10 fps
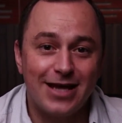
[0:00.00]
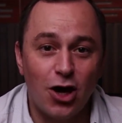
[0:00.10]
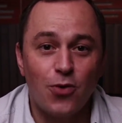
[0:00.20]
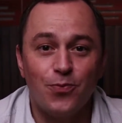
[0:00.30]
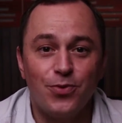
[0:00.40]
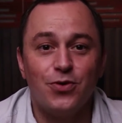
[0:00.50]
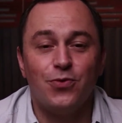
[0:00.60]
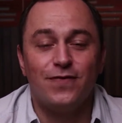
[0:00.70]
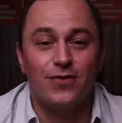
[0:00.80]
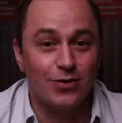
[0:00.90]
to help you
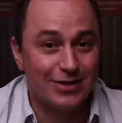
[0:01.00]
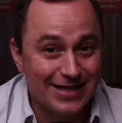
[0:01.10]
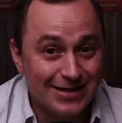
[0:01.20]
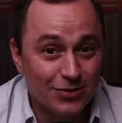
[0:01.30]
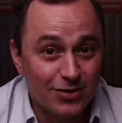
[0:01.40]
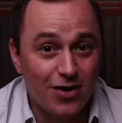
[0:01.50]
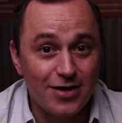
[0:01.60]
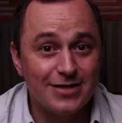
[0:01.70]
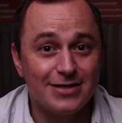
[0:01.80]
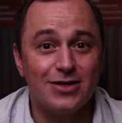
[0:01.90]
with those little
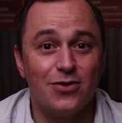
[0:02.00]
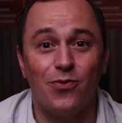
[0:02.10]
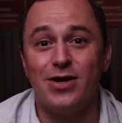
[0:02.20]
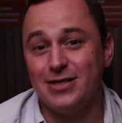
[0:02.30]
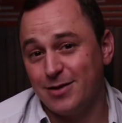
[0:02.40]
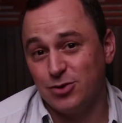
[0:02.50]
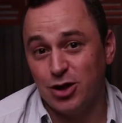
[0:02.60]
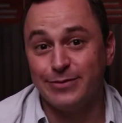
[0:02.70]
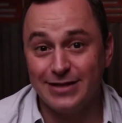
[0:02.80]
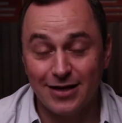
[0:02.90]
lies that we
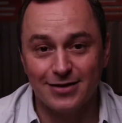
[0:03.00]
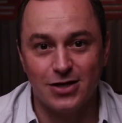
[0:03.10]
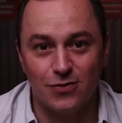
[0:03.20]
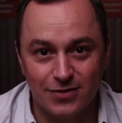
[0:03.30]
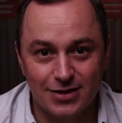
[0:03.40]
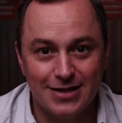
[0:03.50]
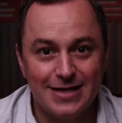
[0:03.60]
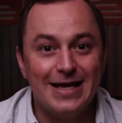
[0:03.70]
sometimes tell ourselves.